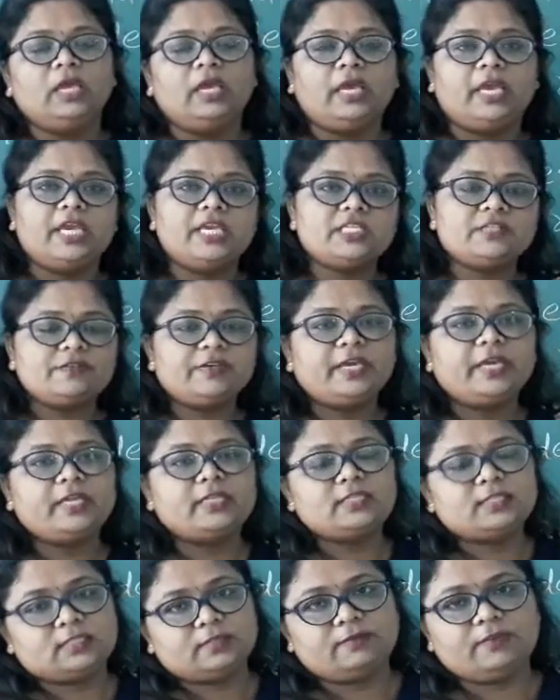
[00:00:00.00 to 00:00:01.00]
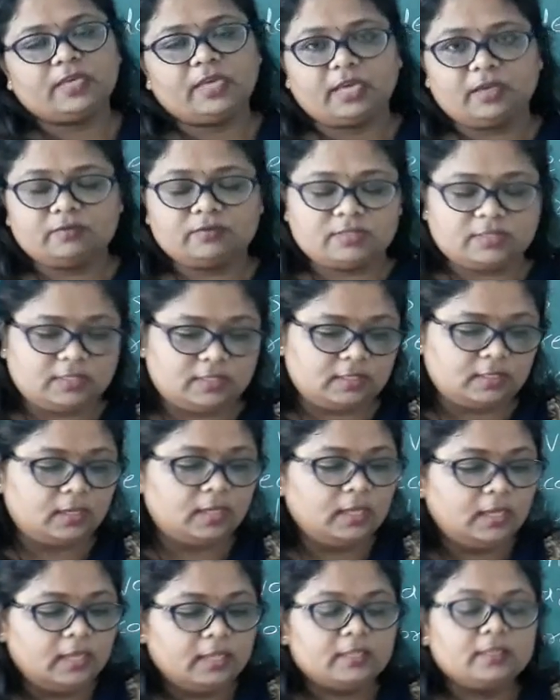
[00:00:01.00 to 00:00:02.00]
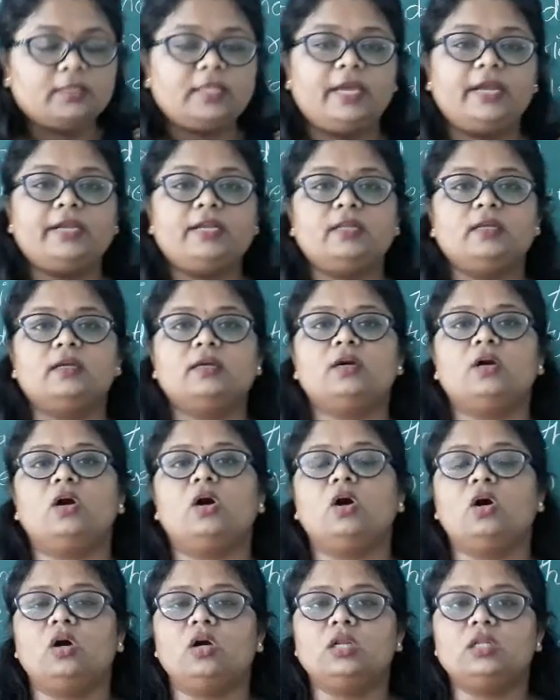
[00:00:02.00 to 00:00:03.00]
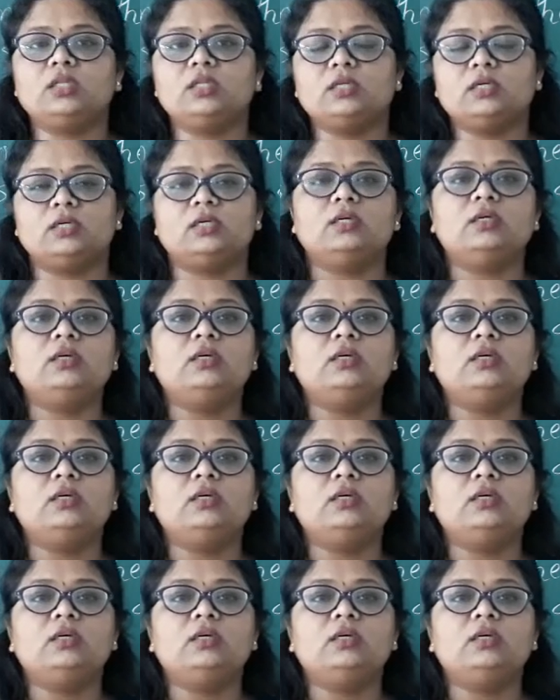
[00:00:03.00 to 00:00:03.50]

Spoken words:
As we have seen that all the